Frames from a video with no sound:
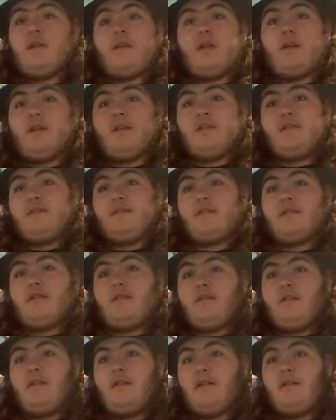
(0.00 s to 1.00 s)
does.
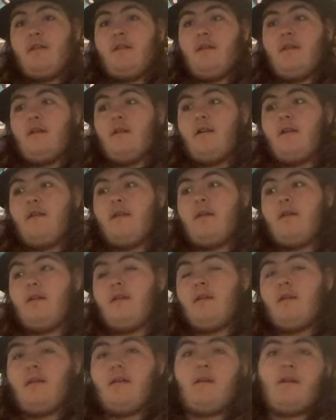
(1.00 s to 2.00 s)

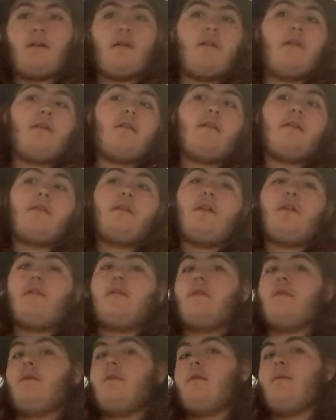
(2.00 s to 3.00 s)
I'll, I'll tell
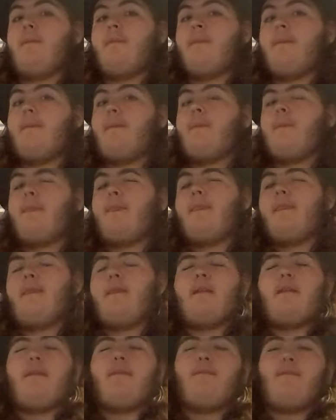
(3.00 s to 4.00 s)
you,
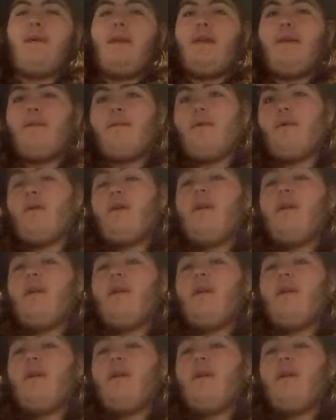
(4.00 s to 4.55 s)
maybe,